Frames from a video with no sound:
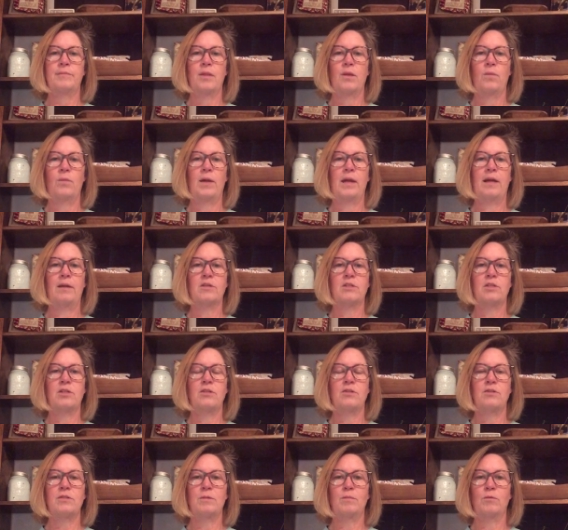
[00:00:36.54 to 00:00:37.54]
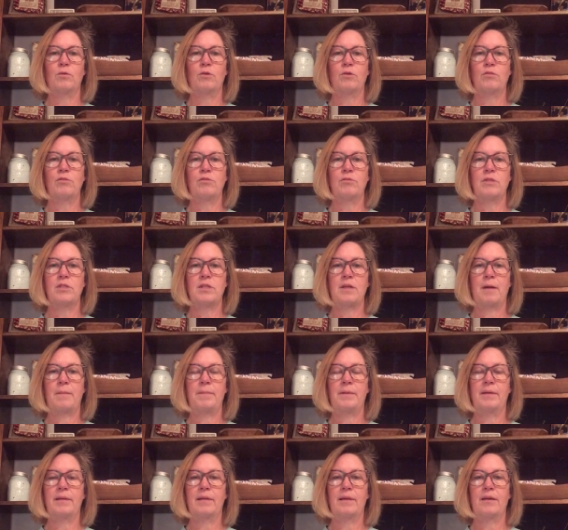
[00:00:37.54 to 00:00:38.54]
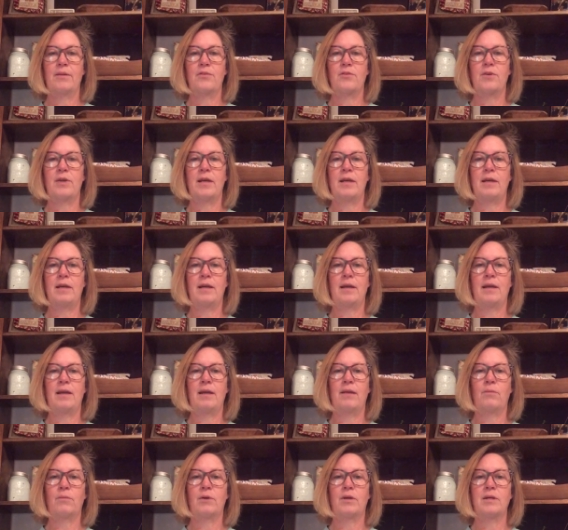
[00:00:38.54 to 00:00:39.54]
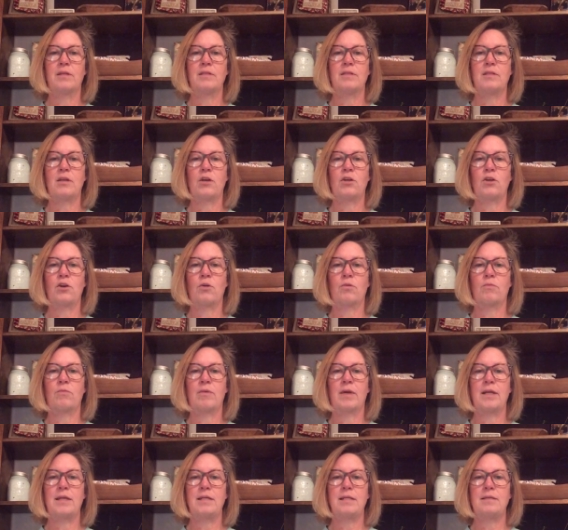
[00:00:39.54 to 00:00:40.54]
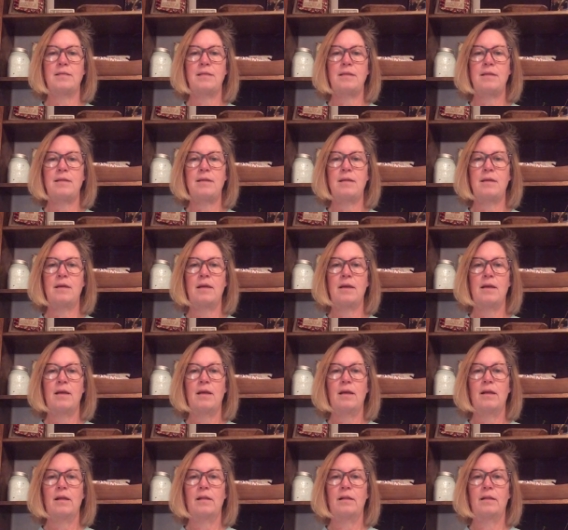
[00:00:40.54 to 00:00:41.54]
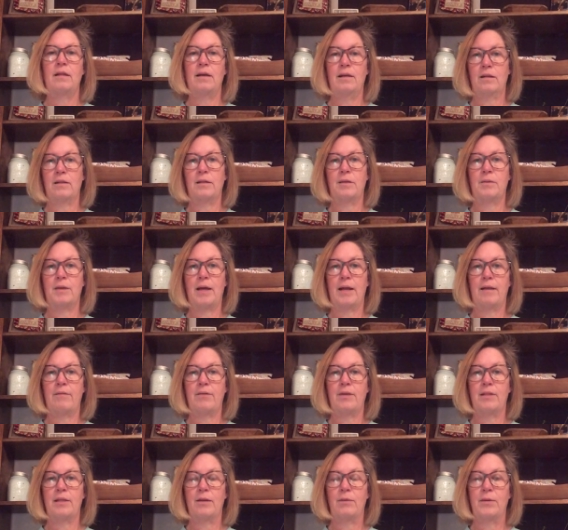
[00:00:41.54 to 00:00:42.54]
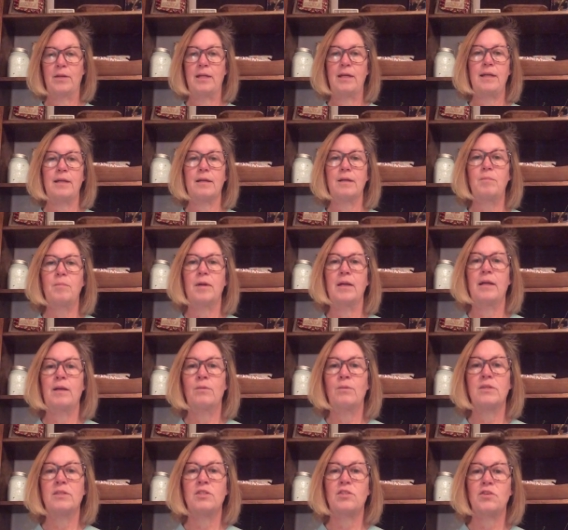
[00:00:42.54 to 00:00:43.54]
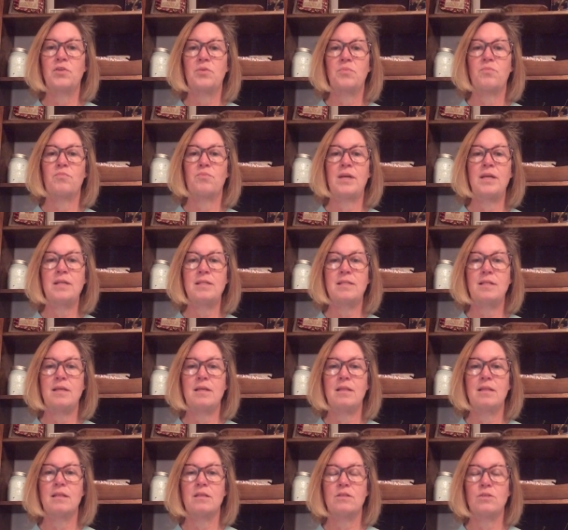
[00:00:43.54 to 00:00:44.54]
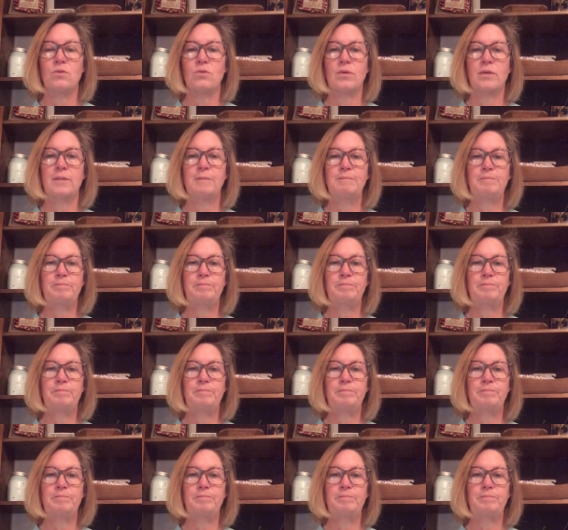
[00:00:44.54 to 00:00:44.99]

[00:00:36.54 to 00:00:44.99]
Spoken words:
Went out to do some grocery shopping the other day, and it was crazy. Luckily, we got everything we needed, but it was crazy in the store.